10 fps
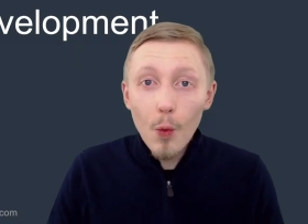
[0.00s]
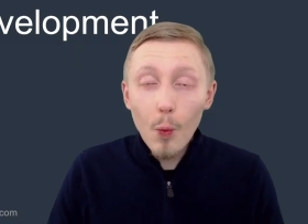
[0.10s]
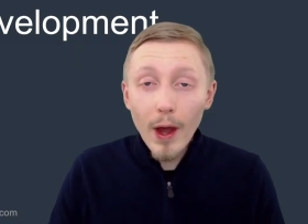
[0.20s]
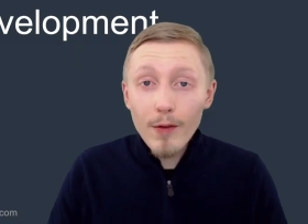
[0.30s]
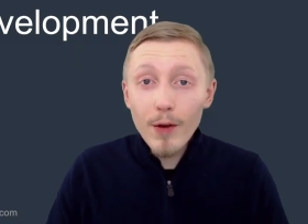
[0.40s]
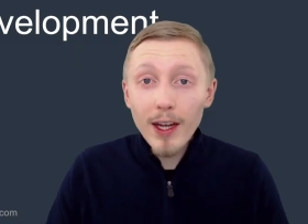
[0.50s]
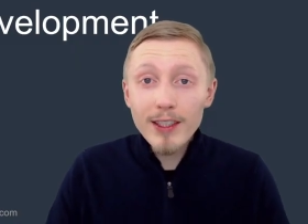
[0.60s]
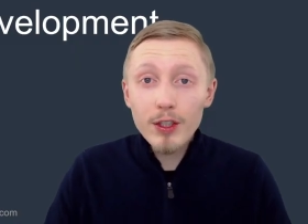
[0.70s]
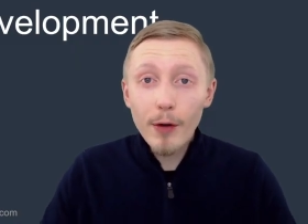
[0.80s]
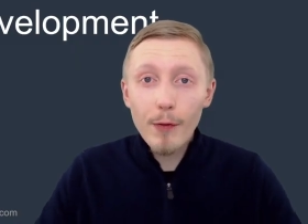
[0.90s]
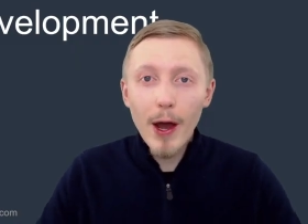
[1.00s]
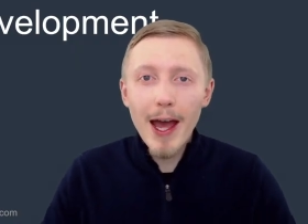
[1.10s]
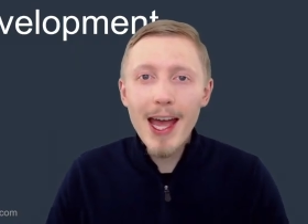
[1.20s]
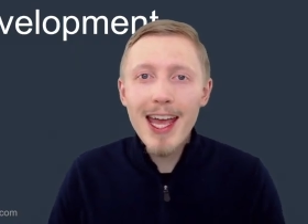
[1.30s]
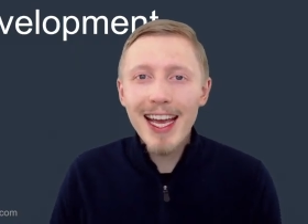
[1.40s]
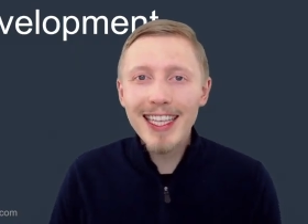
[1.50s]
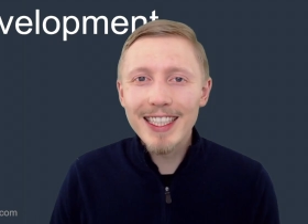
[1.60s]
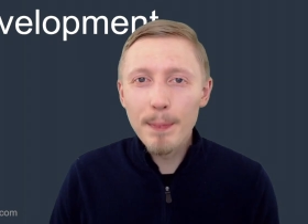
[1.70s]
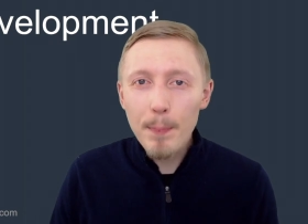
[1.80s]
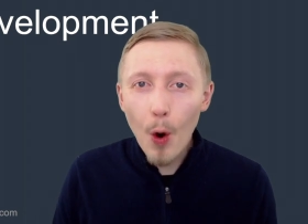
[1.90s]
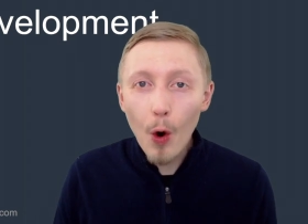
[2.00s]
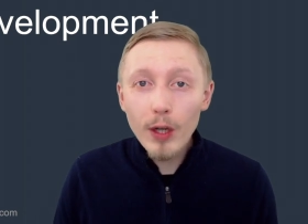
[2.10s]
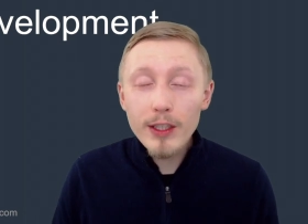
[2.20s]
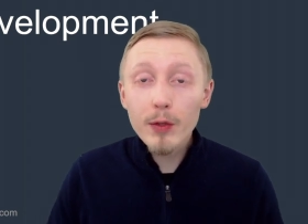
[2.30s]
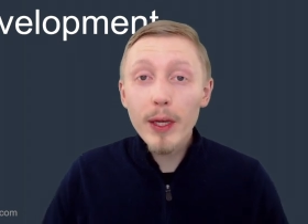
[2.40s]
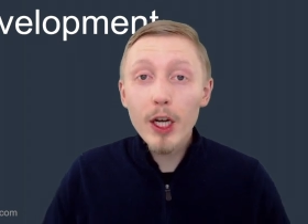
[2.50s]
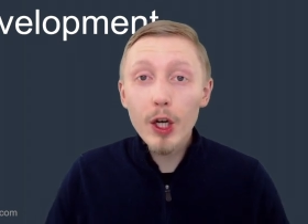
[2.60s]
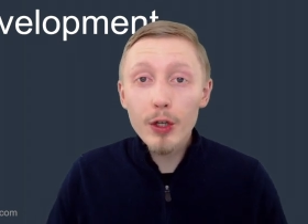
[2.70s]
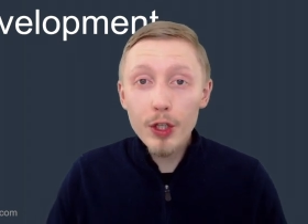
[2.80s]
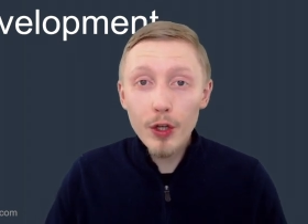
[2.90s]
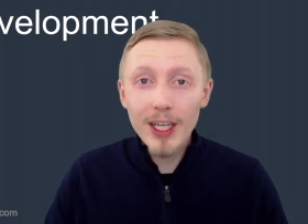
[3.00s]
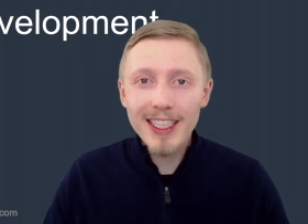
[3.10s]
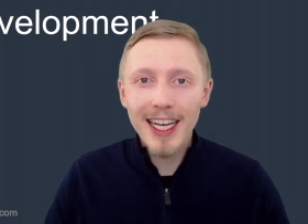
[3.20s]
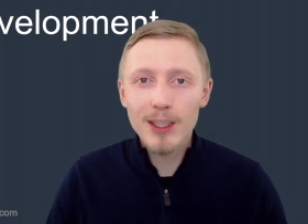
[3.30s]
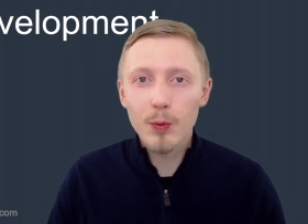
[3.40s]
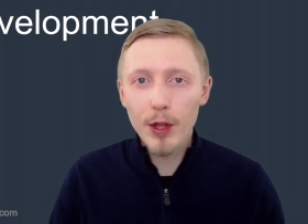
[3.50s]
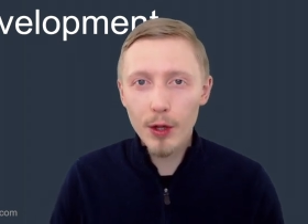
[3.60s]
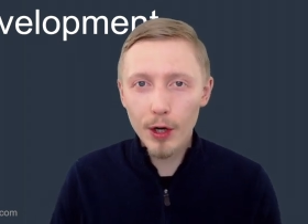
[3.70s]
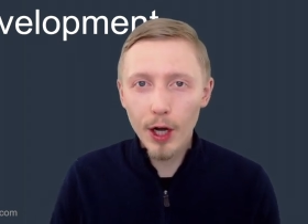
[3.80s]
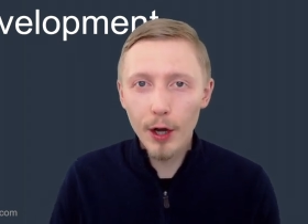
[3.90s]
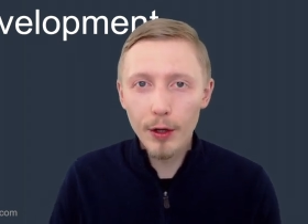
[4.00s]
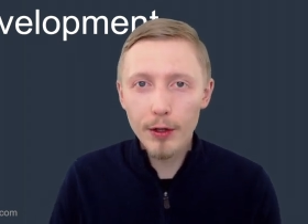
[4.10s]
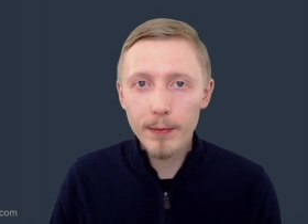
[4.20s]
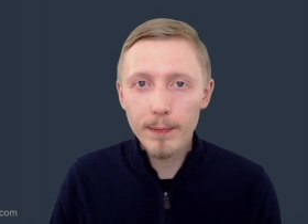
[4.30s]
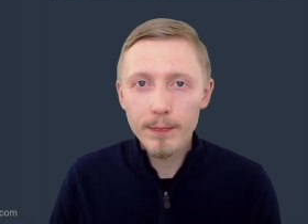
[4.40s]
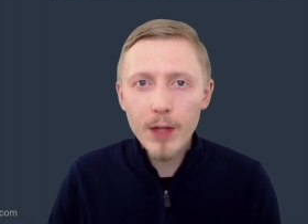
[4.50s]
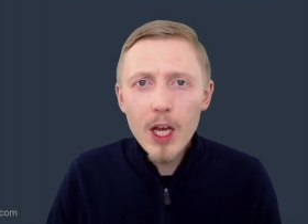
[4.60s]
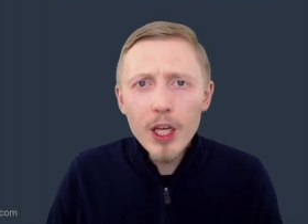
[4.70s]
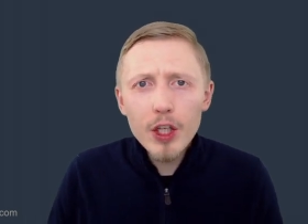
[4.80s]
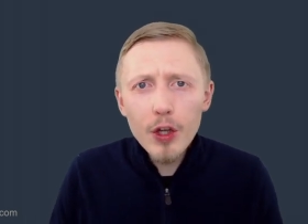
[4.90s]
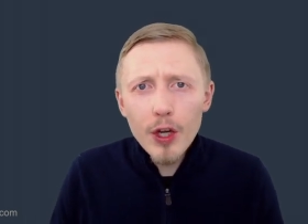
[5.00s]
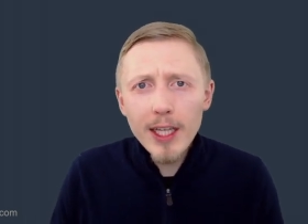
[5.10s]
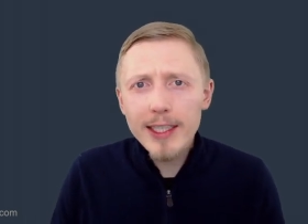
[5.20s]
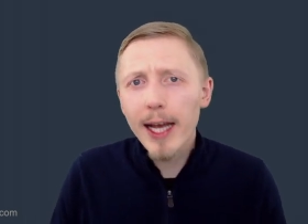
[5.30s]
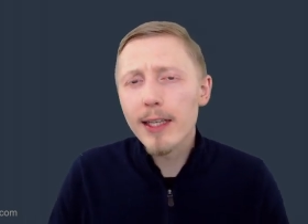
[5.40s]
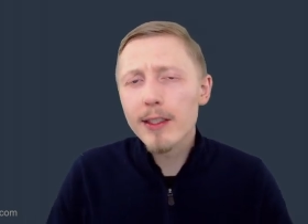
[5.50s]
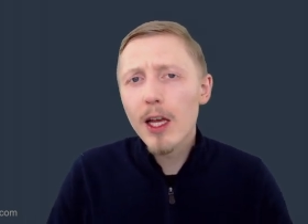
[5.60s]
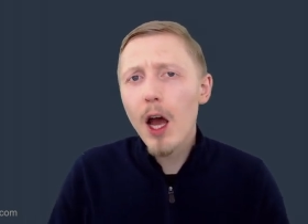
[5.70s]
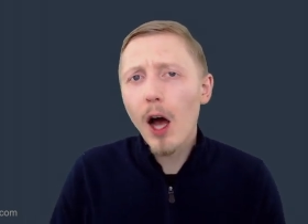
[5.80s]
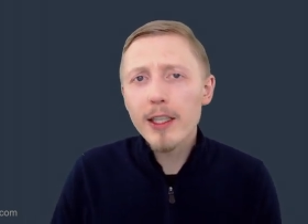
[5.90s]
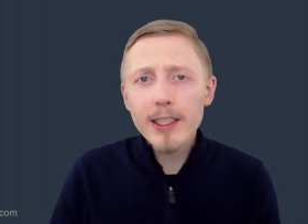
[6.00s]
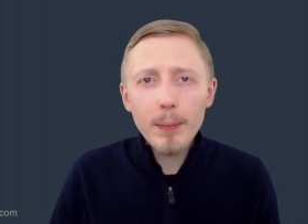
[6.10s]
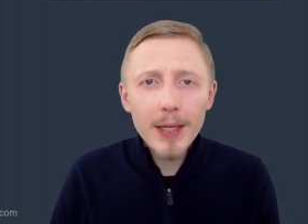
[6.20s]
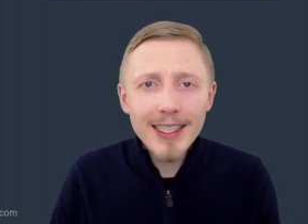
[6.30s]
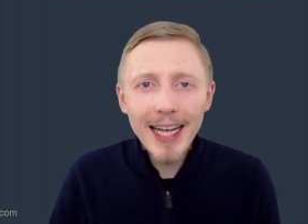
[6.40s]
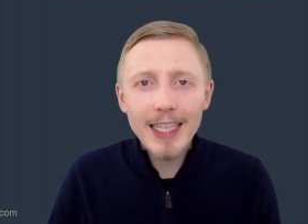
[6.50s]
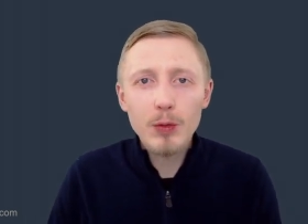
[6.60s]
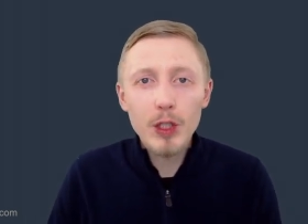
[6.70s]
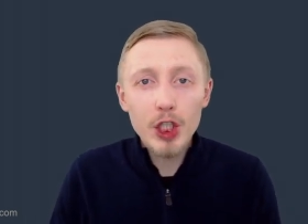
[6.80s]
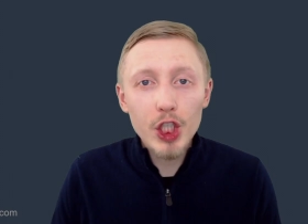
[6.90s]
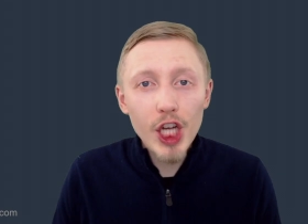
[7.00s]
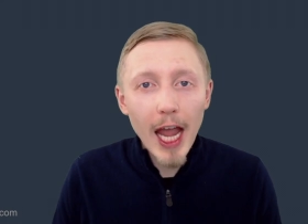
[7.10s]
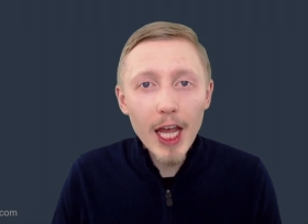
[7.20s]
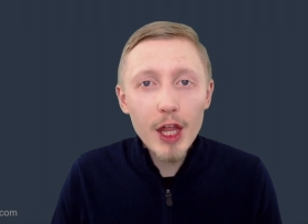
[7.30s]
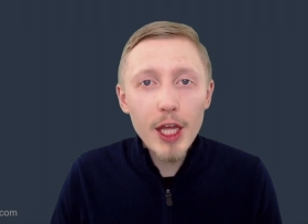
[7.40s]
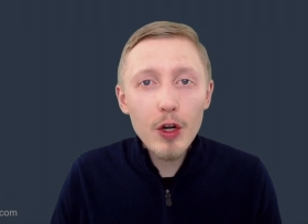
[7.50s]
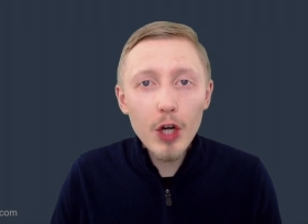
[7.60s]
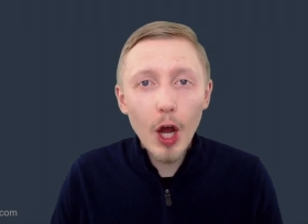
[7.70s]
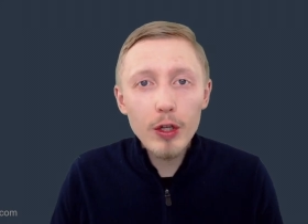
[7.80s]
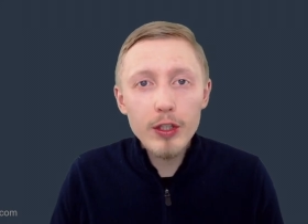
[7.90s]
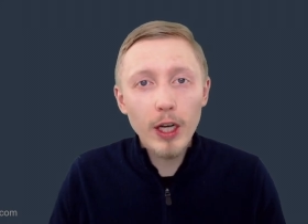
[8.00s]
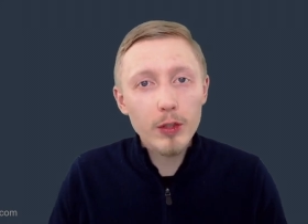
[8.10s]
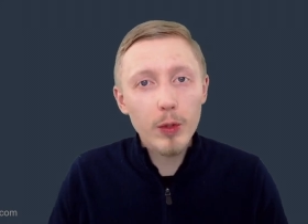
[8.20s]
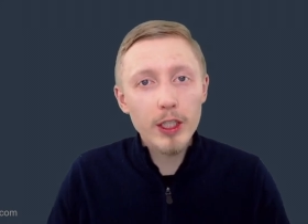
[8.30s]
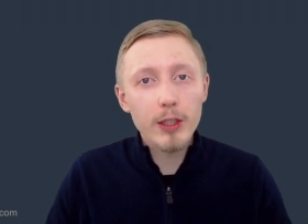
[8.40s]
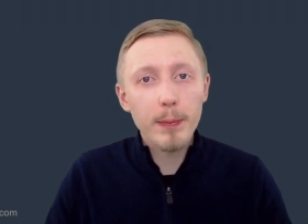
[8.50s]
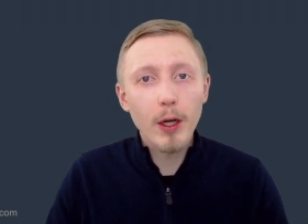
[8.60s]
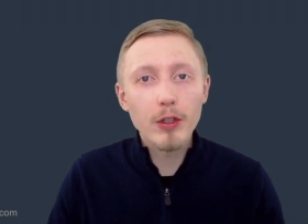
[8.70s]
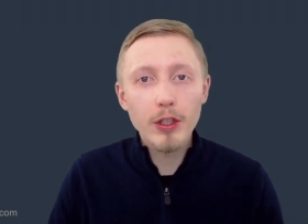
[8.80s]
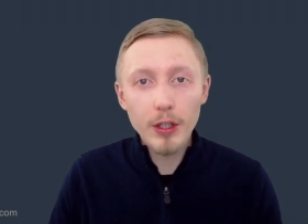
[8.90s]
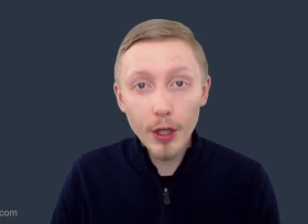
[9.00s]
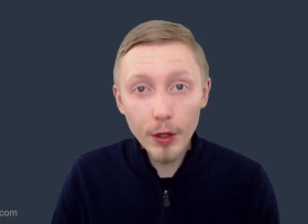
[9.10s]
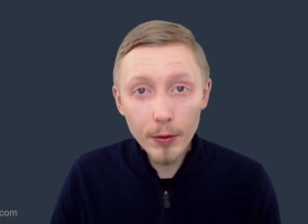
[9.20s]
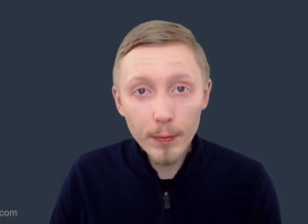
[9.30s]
When writing software, it's important to include unit tests with your code. Unit tests are simply tests which check that your code does what it's supposed to do.